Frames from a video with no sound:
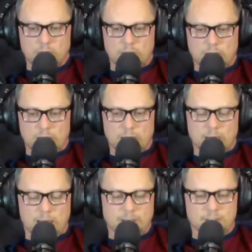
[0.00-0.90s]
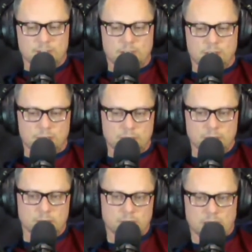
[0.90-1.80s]
I like to talk,
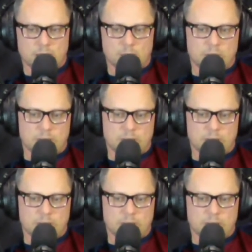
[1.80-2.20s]
so